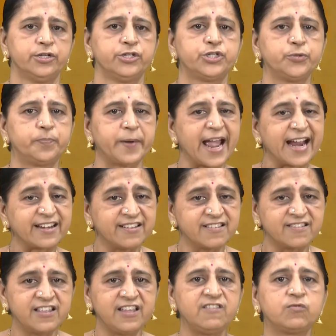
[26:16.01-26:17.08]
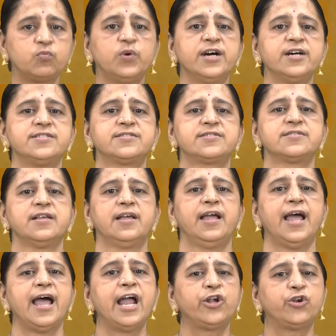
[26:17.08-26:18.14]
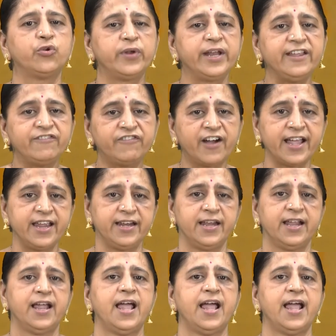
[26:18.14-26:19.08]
to practice these words and to refine